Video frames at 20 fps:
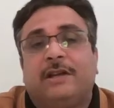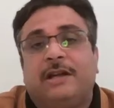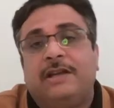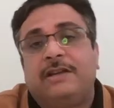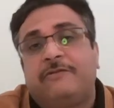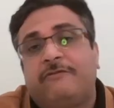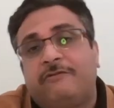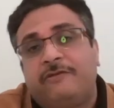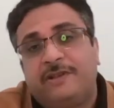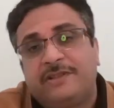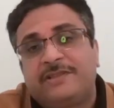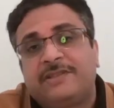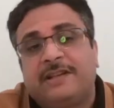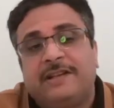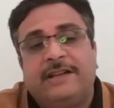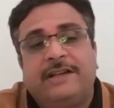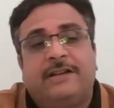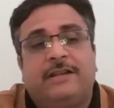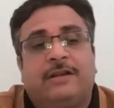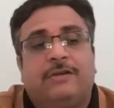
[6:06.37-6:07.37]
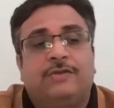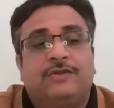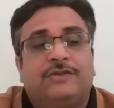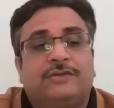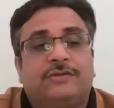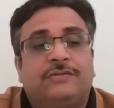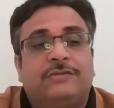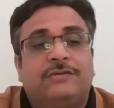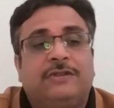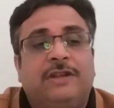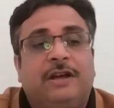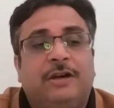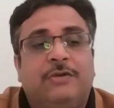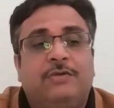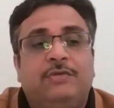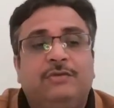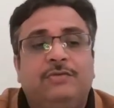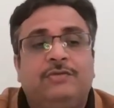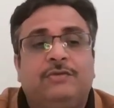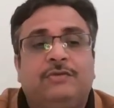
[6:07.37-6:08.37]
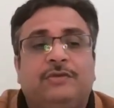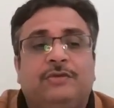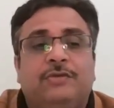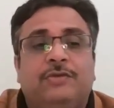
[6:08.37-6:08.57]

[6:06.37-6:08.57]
and first and eighth house. Now